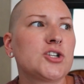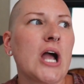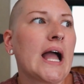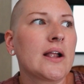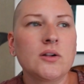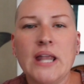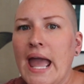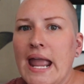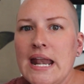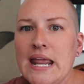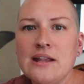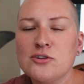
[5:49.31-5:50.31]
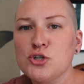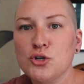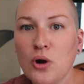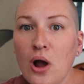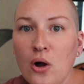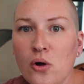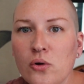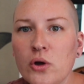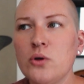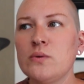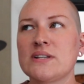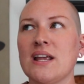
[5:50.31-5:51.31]
child hating troll
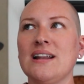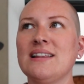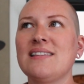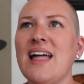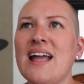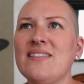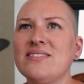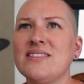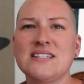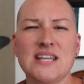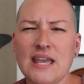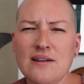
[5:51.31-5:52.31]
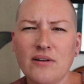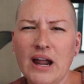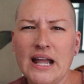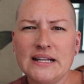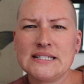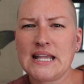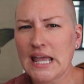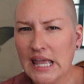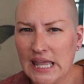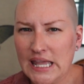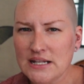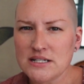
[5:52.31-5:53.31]
who was gonna let the T Rex
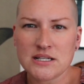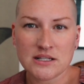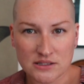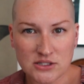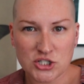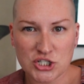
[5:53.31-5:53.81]
eat the